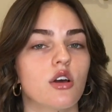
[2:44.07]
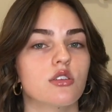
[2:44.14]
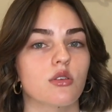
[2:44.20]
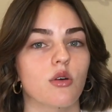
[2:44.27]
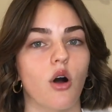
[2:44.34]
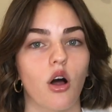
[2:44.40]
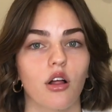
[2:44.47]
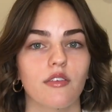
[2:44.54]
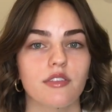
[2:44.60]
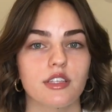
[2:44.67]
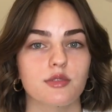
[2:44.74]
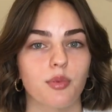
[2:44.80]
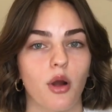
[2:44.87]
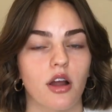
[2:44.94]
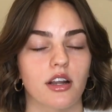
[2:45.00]
So all of
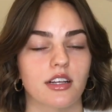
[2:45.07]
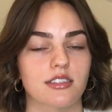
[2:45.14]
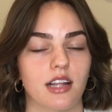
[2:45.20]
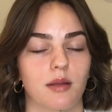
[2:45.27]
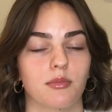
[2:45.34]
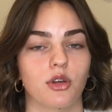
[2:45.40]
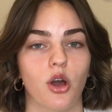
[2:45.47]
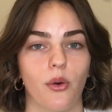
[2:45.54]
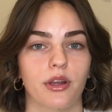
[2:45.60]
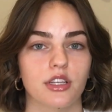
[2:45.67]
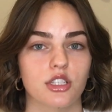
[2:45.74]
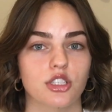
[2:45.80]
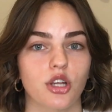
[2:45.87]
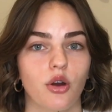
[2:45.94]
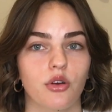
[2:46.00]
these products that I'm going
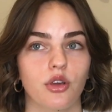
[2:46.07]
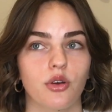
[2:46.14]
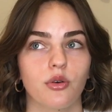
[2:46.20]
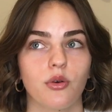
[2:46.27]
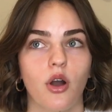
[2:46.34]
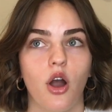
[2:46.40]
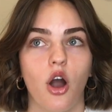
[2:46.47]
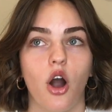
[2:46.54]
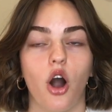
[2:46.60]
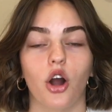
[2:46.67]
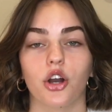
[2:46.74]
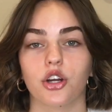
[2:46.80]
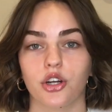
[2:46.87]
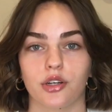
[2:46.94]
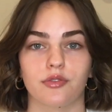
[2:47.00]
to show you
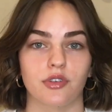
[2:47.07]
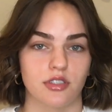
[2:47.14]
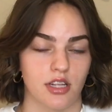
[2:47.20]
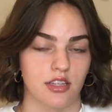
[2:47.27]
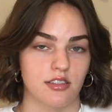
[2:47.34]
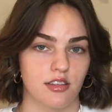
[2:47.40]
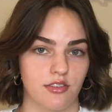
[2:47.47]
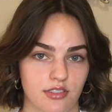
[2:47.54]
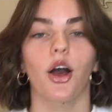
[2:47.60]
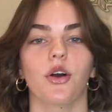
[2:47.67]
are good for sensitives.